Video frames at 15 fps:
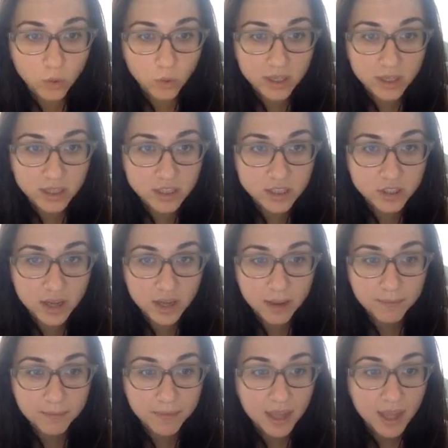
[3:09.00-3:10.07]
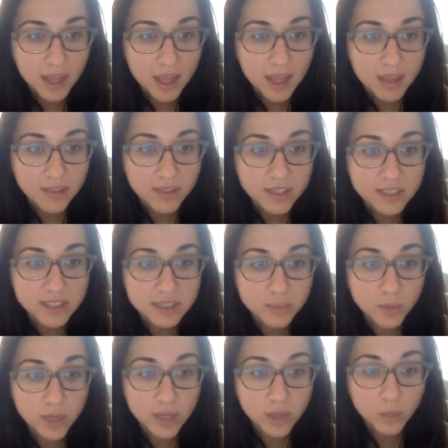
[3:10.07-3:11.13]
Orchestra. This is
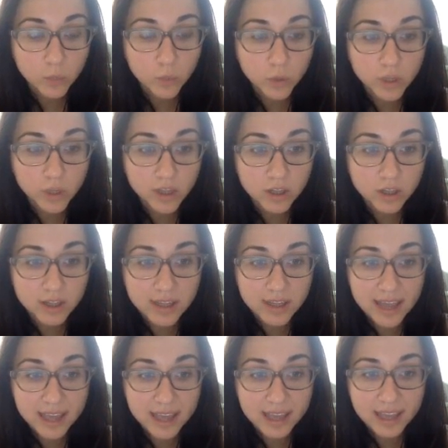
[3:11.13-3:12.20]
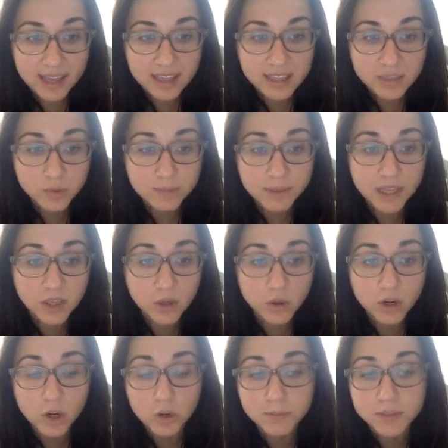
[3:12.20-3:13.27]
what it would look like, and this would be
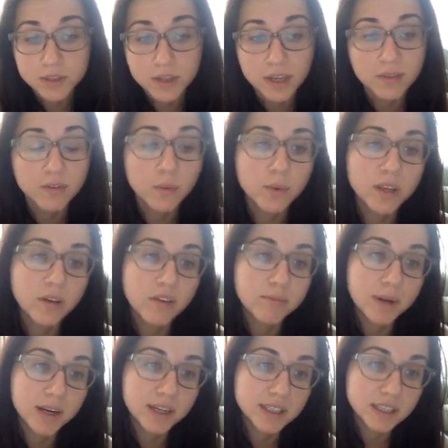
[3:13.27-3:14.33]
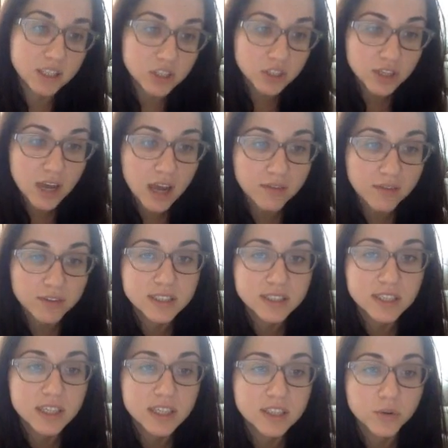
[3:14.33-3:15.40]
your home screen for when you have parent-teacher
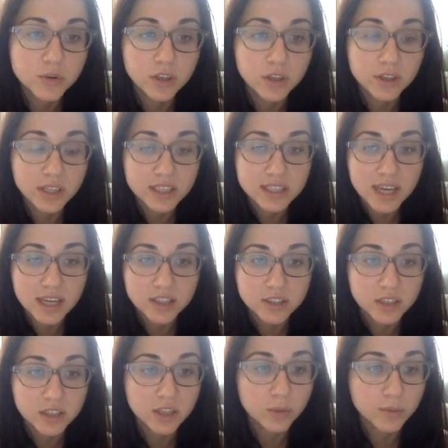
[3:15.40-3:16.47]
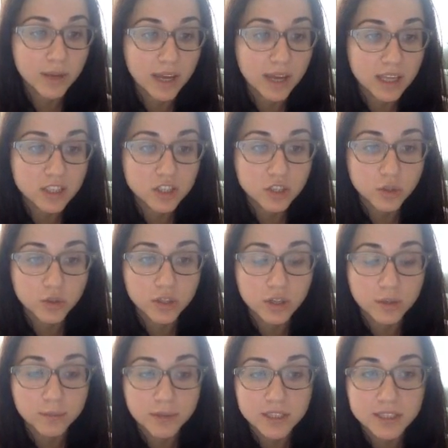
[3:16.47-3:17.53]
conferences or you need to enter in grades, show
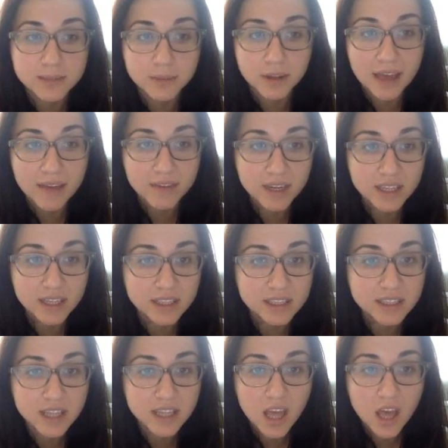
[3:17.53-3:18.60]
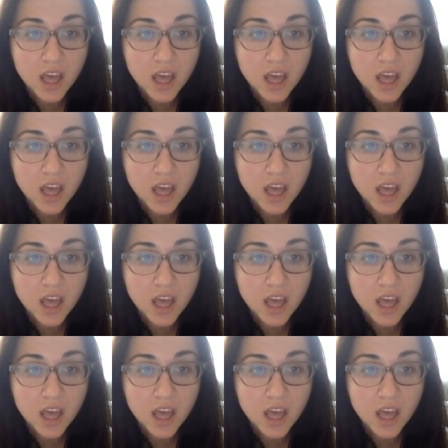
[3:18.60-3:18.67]
your principal evidence.